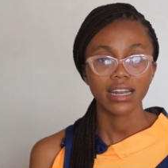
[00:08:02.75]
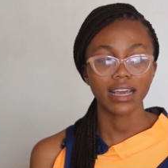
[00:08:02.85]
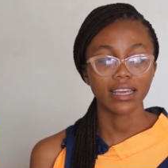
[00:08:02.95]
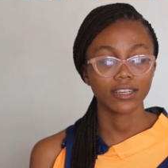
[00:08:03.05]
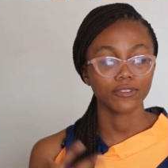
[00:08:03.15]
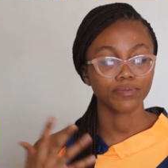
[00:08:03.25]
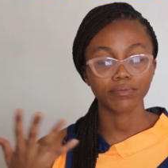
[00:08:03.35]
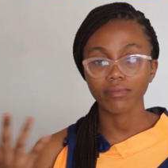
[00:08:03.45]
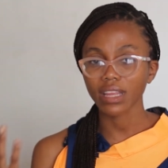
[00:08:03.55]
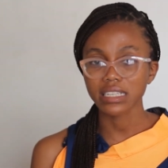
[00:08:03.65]
like
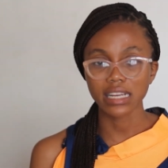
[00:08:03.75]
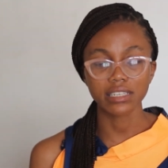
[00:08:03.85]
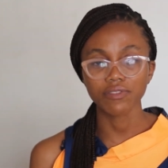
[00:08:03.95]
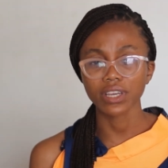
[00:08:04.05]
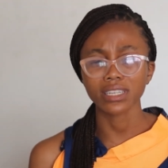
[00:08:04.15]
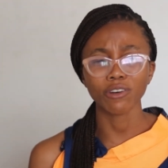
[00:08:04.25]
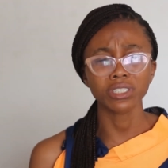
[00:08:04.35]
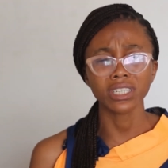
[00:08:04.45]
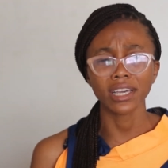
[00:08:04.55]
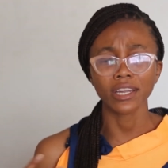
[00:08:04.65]
certificate. I
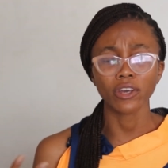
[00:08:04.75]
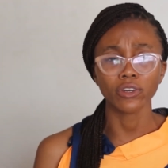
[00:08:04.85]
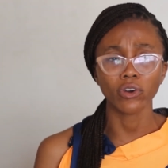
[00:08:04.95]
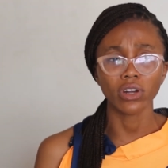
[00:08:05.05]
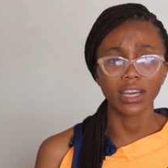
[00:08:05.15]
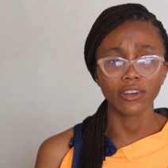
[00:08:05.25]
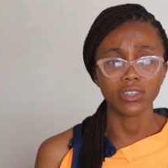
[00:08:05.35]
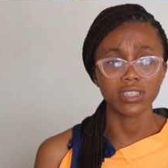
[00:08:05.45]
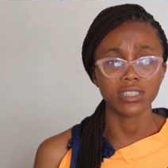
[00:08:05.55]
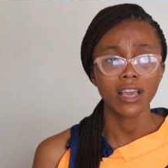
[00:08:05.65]
wasn't taking any online
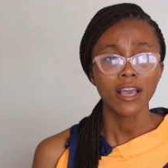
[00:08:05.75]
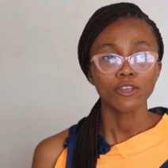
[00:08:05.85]
courses.